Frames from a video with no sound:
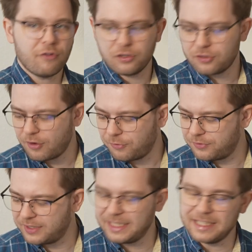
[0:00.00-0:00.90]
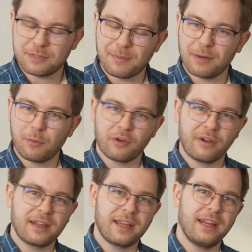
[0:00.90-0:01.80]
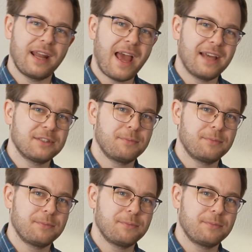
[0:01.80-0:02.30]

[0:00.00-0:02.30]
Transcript: First off, the smart watering kit has